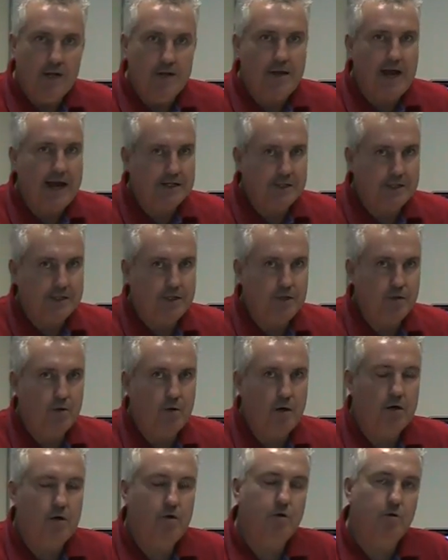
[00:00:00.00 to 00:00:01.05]

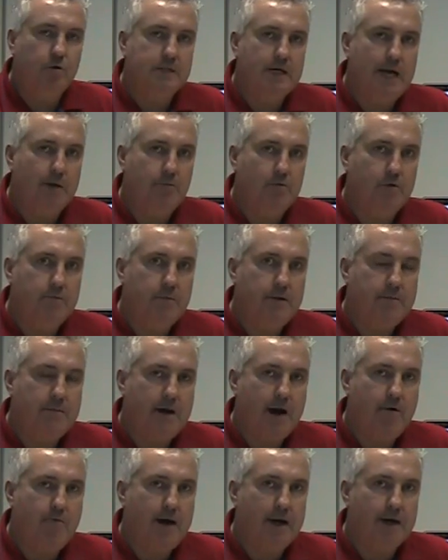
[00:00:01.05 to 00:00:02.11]
9-2 Cool Down would be
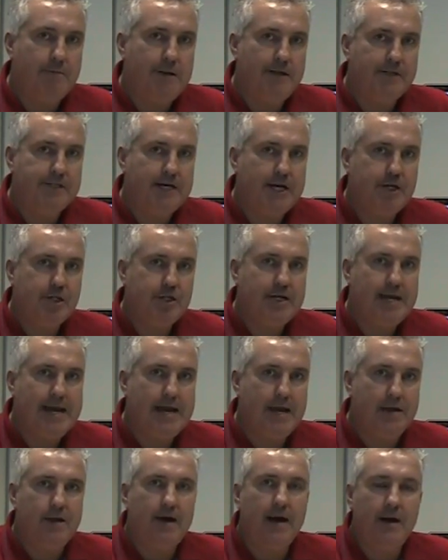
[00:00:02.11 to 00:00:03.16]
my recommendation
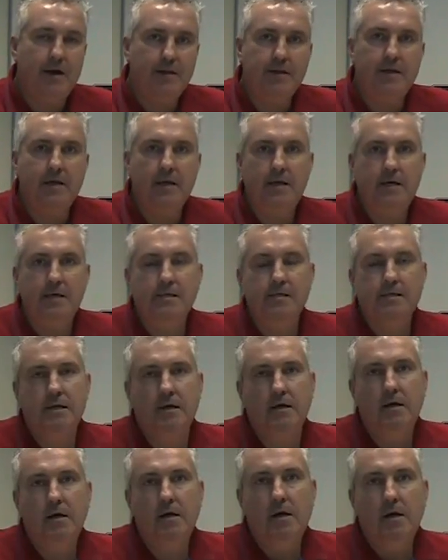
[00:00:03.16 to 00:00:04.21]
in that. I think he is
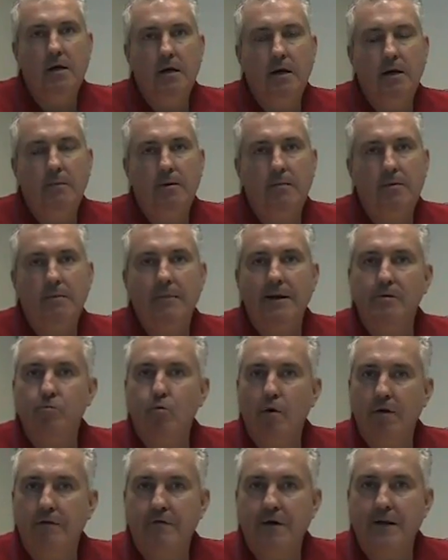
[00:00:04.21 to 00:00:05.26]
probably best
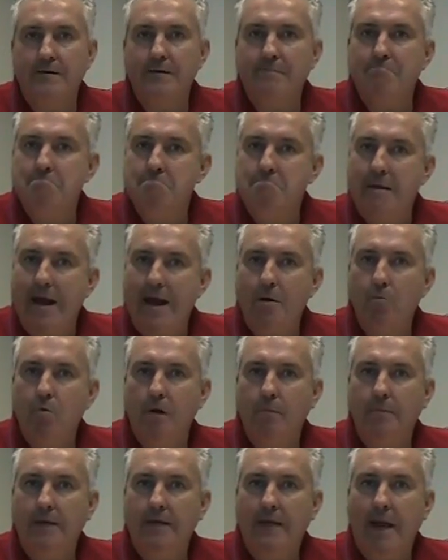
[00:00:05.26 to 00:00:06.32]
water friend. It may
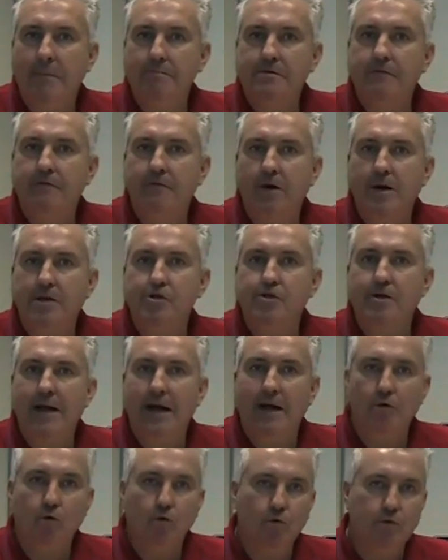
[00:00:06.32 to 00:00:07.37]
well be kept for Ancient
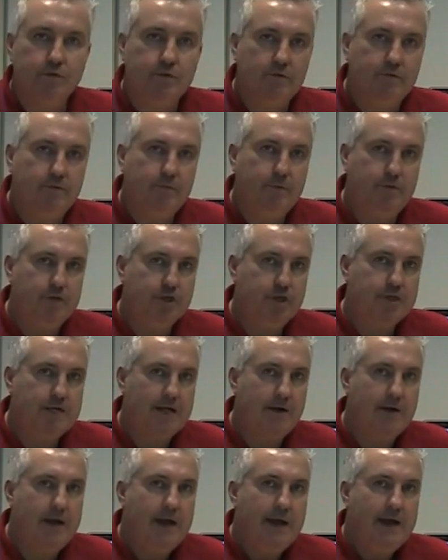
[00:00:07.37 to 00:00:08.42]
and also for
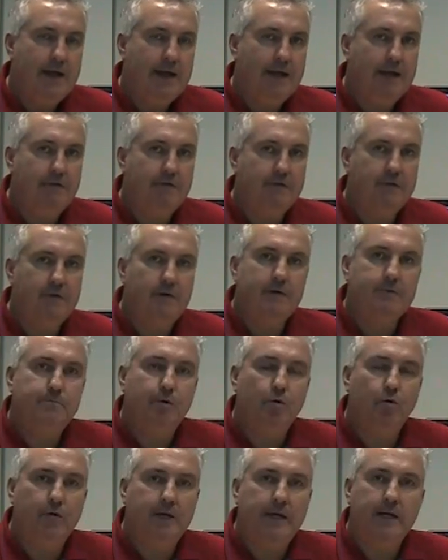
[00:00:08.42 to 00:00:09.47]
Punchestown if
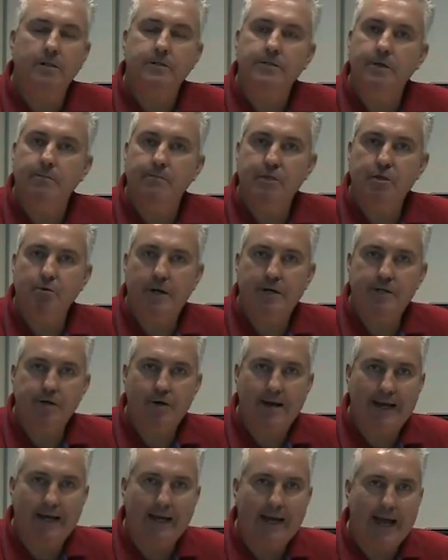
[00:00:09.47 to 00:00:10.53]
Paul Nichols can persuade Sir
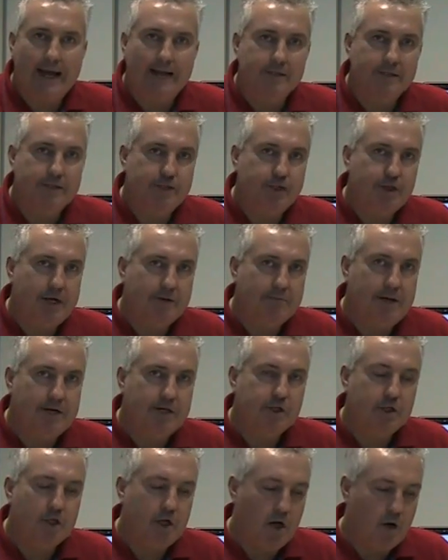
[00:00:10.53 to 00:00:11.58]
Alec and Jed
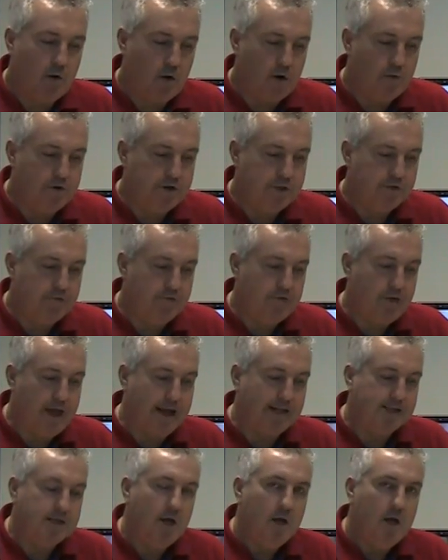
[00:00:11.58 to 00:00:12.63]
Mason, co-owners of
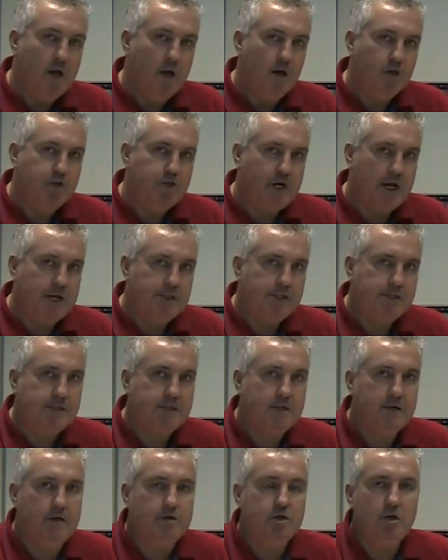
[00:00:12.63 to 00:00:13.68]
that. Unchanged
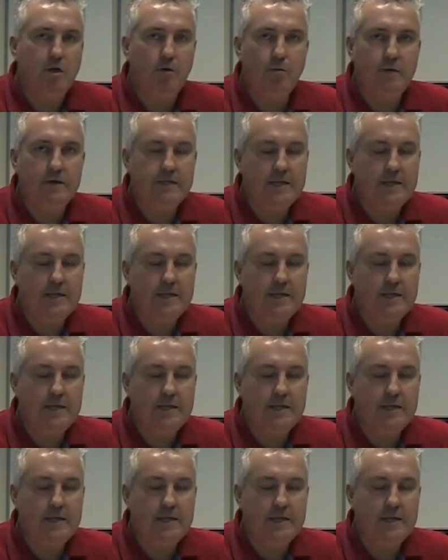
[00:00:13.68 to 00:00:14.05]
Solwick